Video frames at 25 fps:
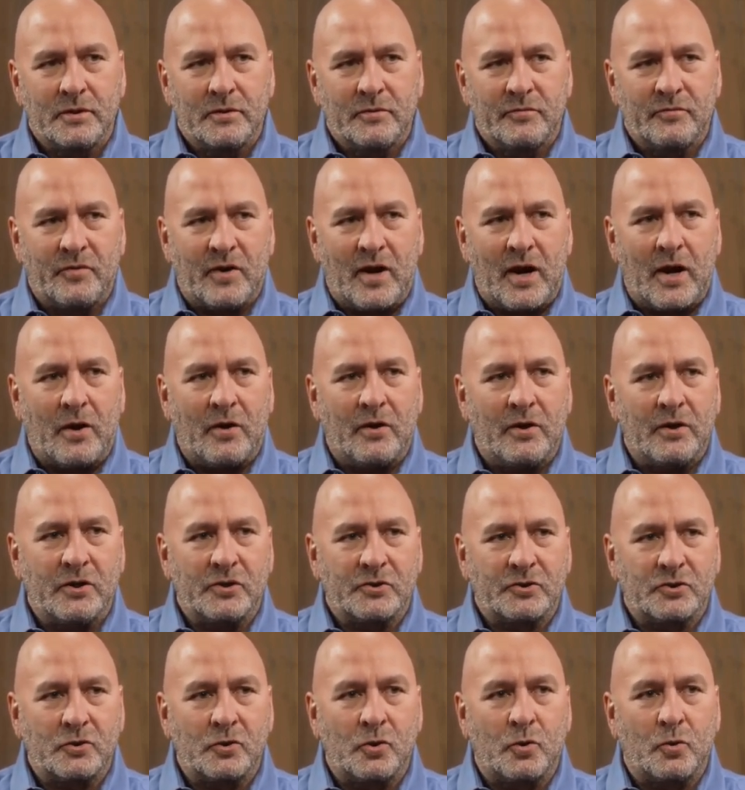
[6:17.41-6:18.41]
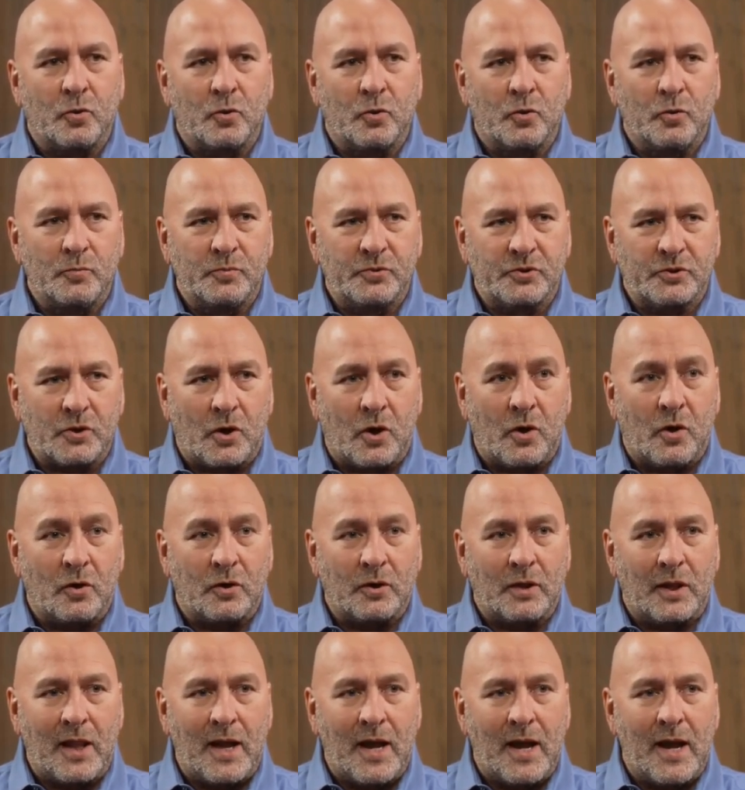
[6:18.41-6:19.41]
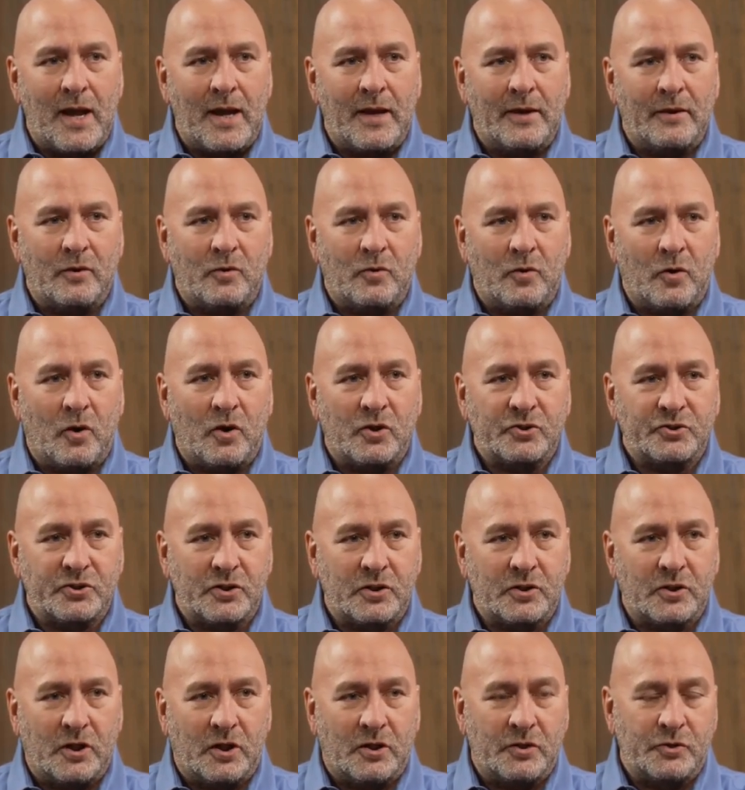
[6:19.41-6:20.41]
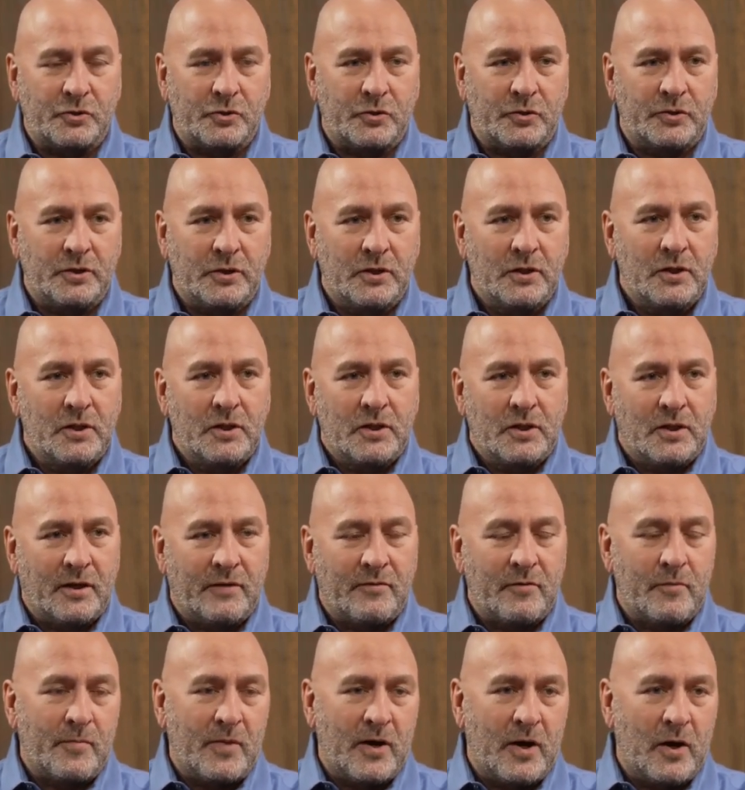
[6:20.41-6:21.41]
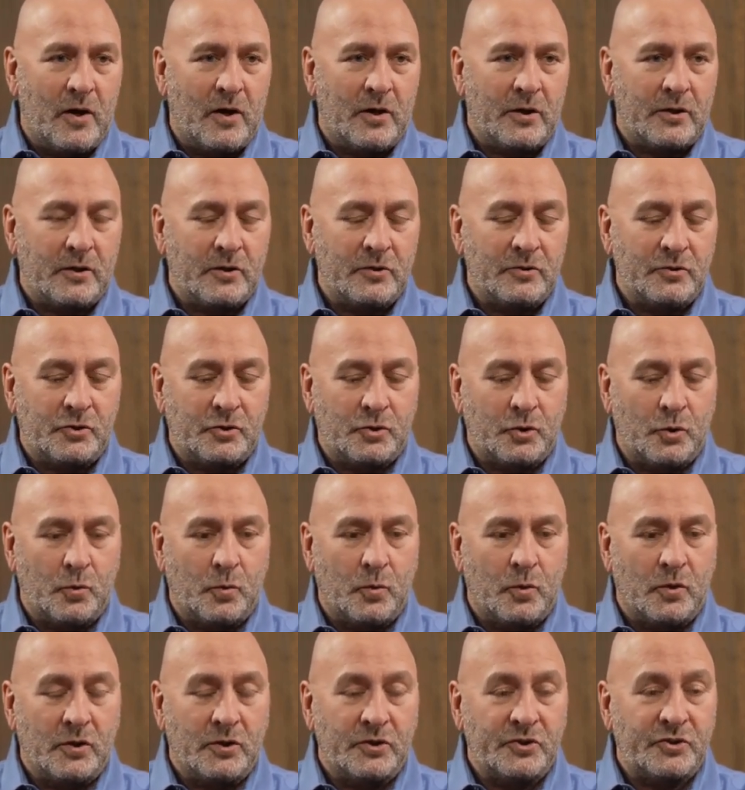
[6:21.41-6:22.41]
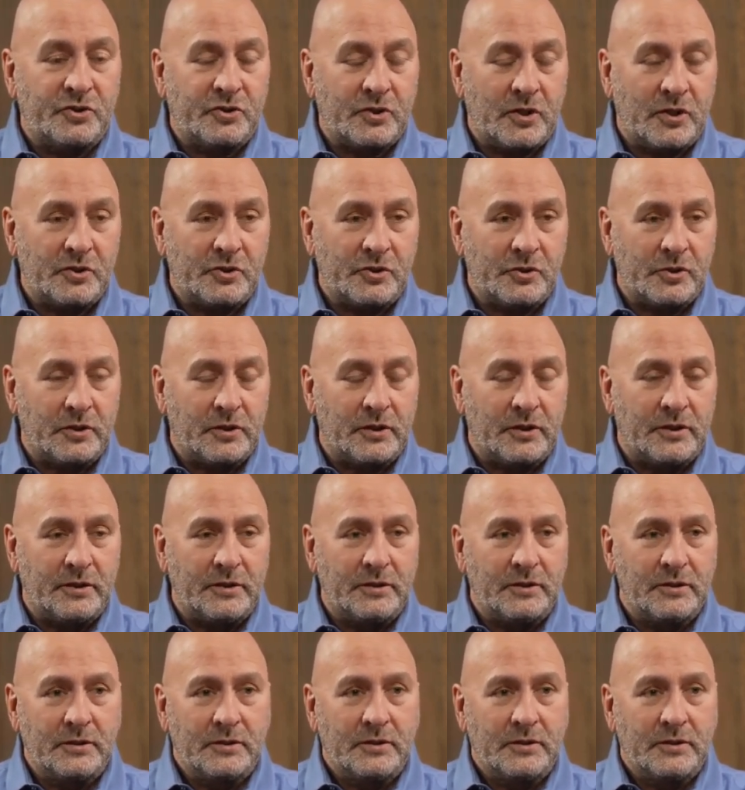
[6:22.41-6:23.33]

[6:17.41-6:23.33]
various groups online across the country of Americans who were essentially